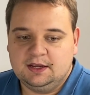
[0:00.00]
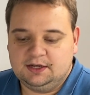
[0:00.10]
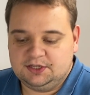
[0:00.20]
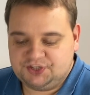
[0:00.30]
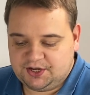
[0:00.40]

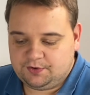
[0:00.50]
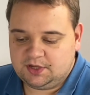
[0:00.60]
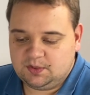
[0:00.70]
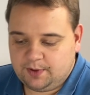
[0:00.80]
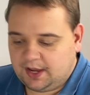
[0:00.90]

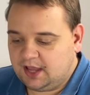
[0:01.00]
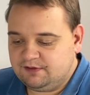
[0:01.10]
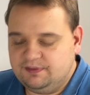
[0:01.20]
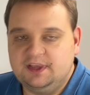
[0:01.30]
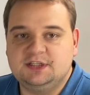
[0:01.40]
Generally, we
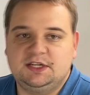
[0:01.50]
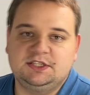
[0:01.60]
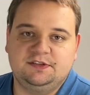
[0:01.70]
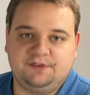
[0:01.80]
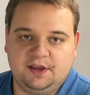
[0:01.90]
have the
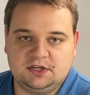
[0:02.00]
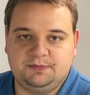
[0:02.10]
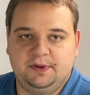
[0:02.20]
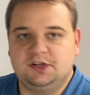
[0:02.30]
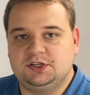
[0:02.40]
intensive care
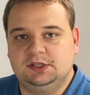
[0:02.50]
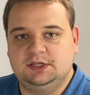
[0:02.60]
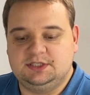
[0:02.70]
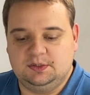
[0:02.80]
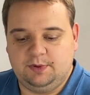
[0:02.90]

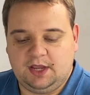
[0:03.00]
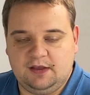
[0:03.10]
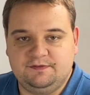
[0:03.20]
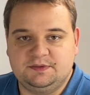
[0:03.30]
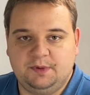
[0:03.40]
specialists, and we
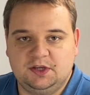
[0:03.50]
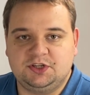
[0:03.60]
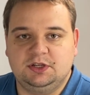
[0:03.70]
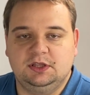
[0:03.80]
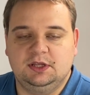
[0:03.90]
have
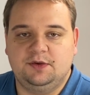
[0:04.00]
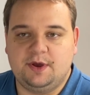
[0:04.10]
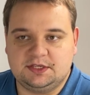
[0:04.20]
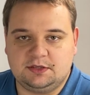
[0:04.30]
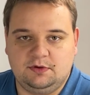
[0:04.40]

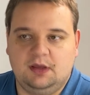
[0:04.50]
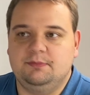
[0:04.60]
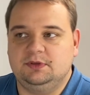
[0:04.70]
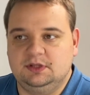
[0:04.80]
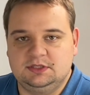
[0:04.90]
special rescue
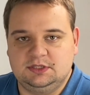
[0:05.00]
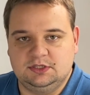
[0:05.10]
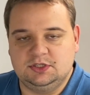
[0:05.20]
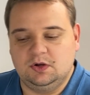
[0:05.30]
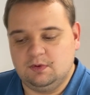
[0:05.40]
ambulance
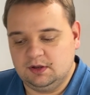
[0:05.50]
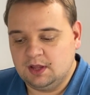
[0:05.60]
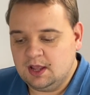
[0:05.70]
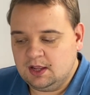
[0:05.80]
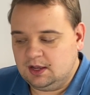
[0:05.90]
and so on,